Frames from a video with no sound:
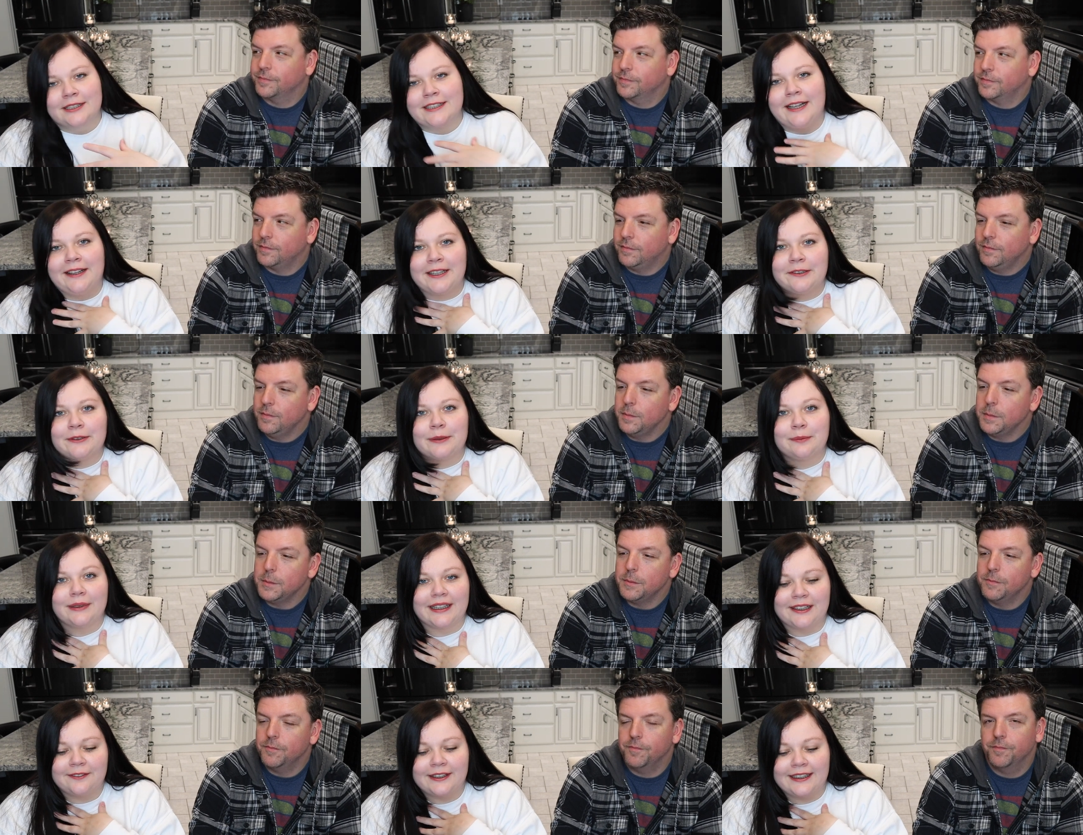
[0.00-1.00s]
Speaker 1: We're selling one
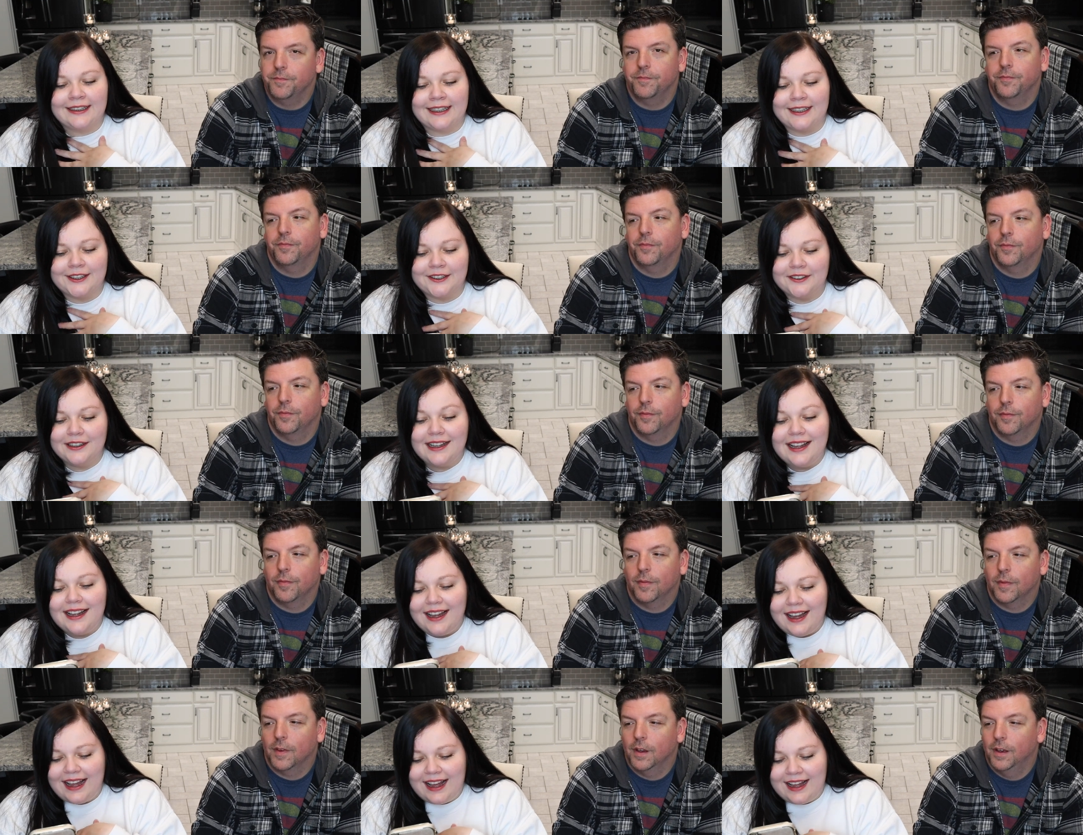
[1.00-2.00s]
plant right now.
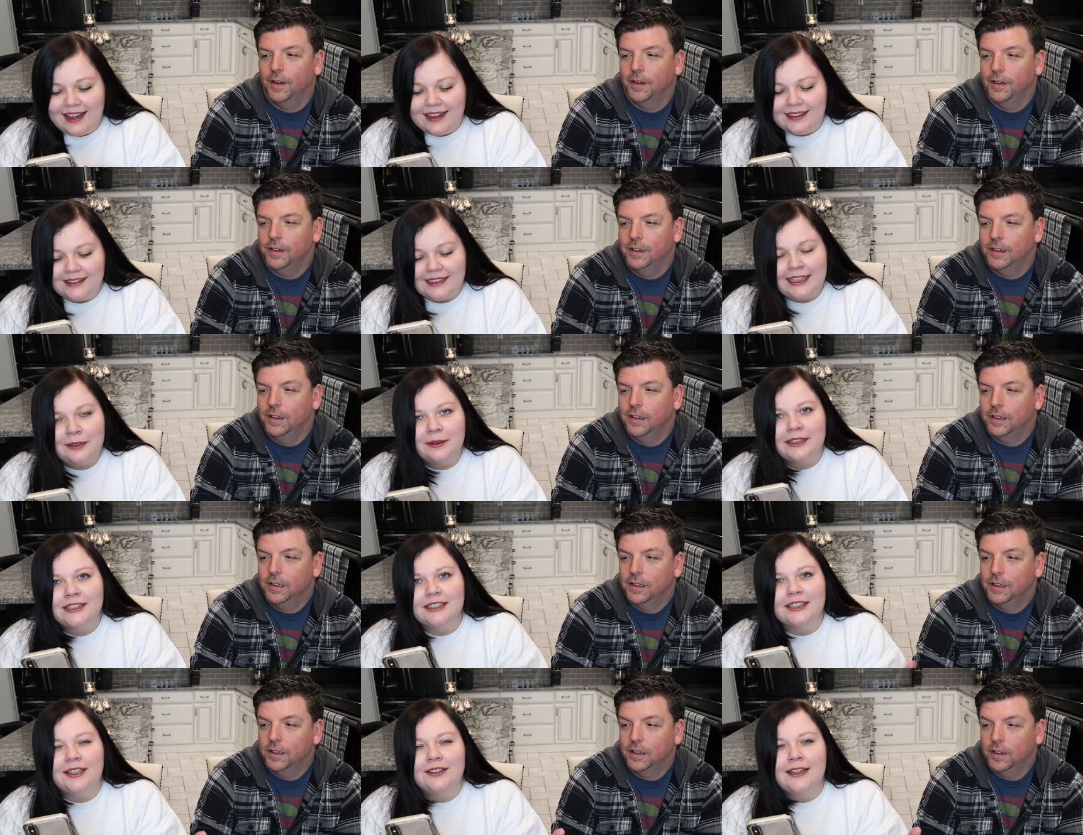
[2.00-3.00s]
And he wanted
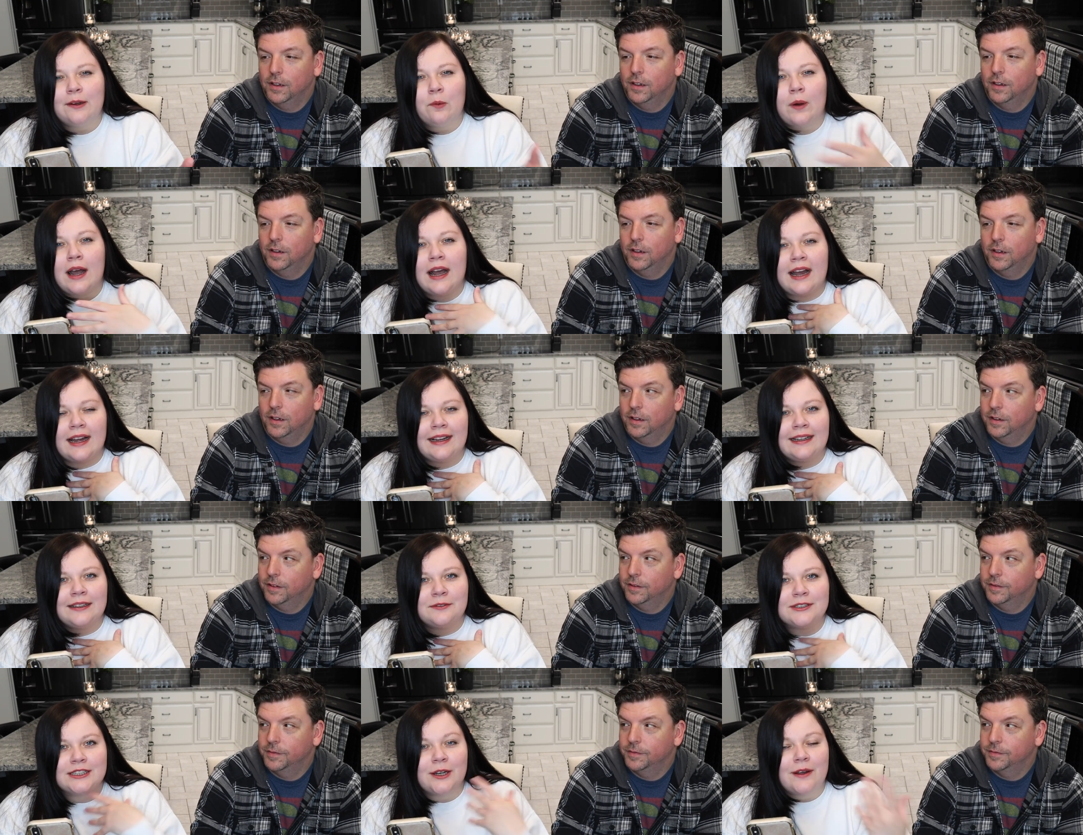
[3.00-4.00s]
to know like why it
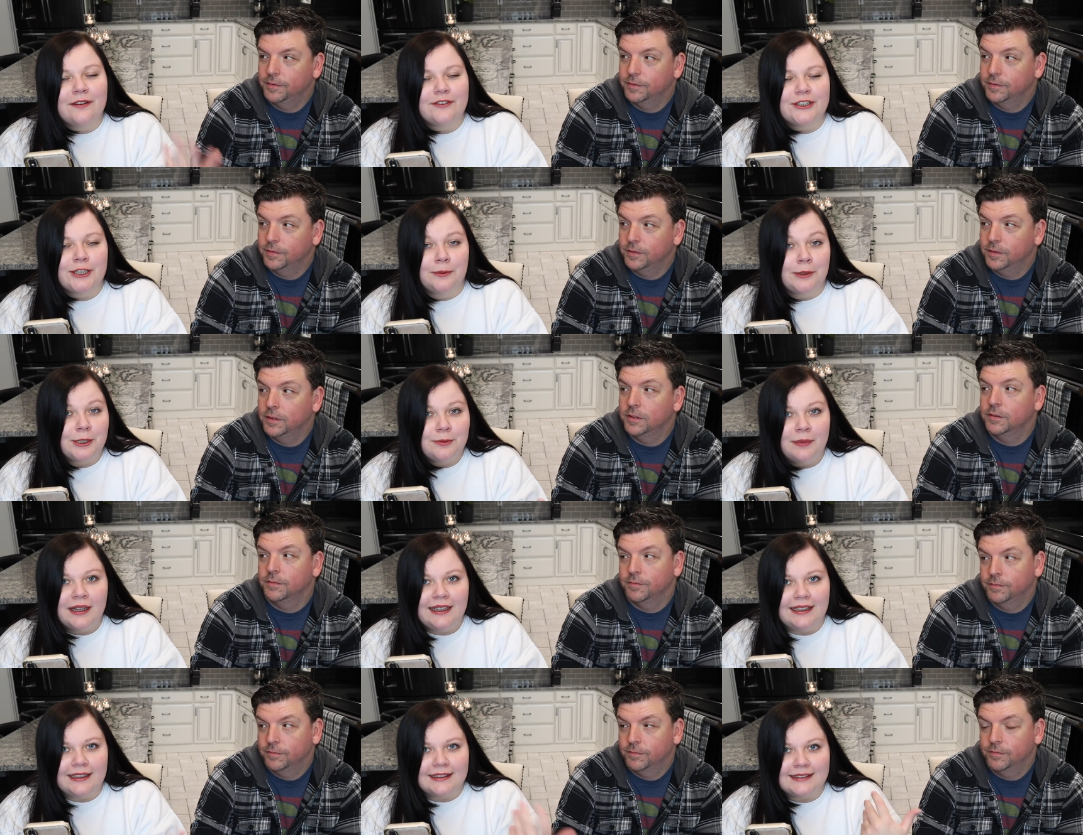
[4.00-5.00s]
was going for so much
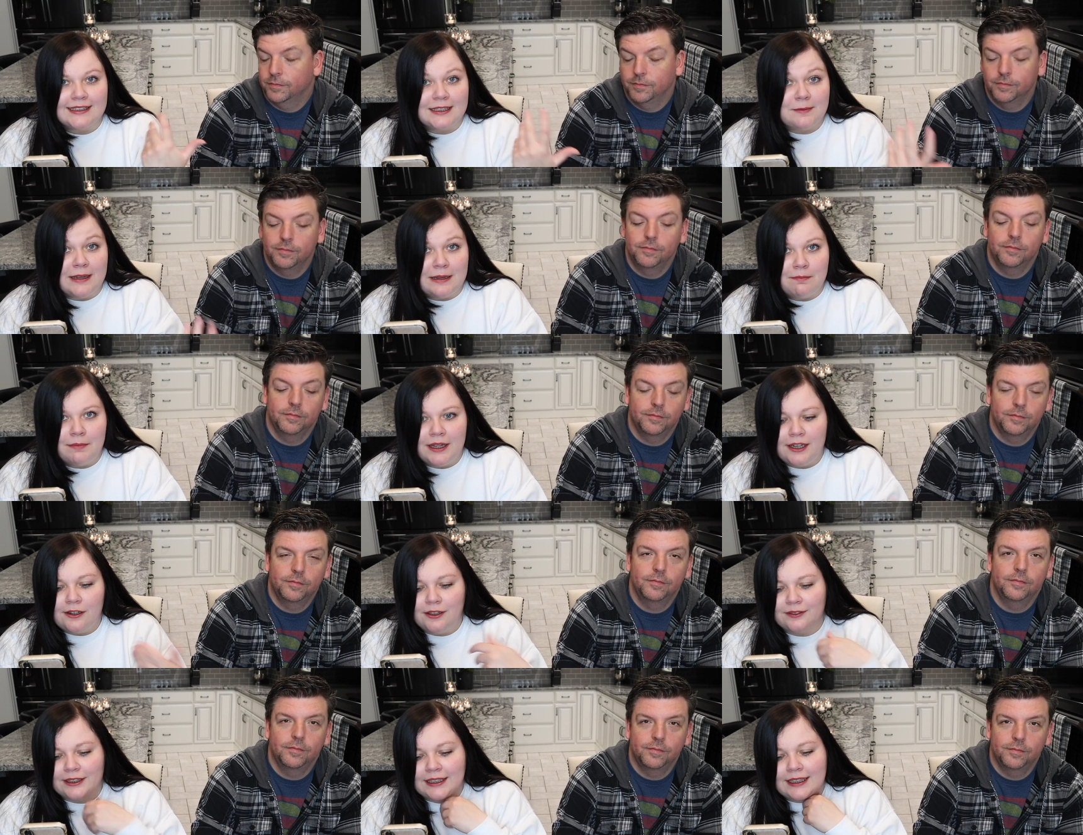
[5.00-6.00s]
money because it's being bid
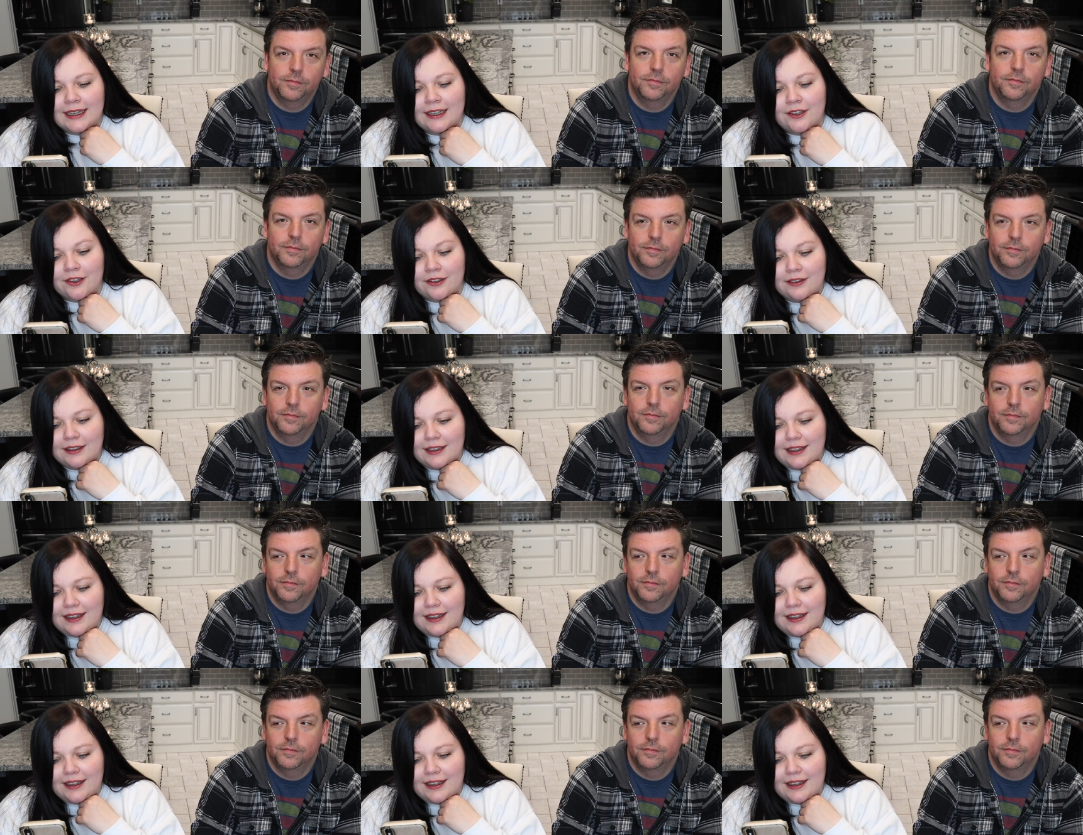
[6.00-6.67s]
on right now.